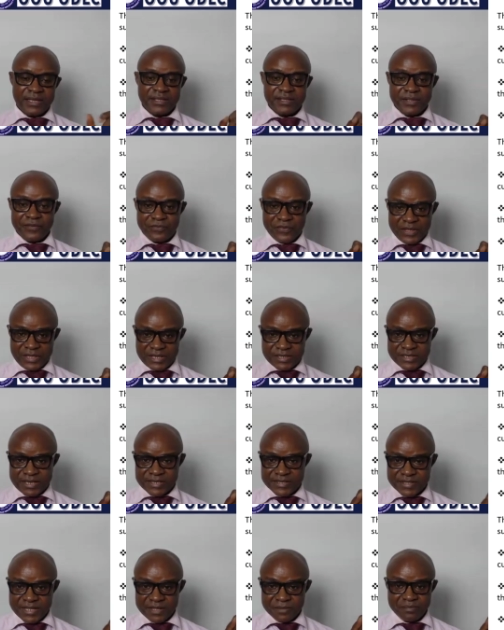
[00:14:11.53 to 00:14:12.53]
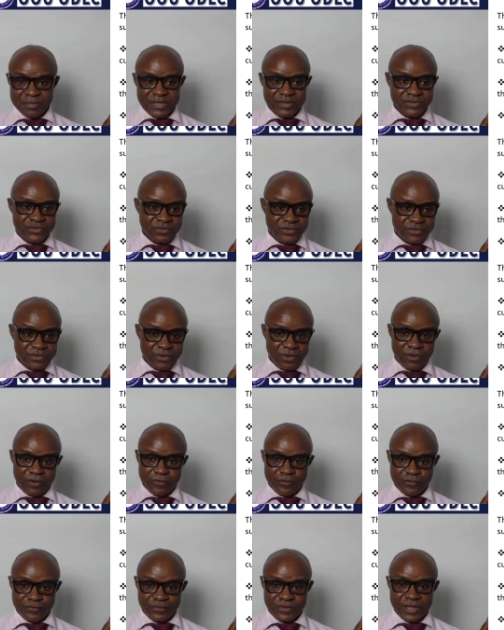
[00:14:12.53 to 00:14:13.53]
the financial statements
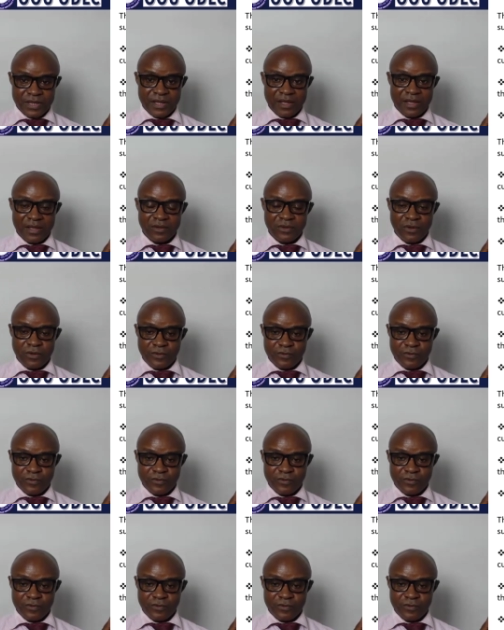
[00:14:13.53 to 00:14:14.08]
of their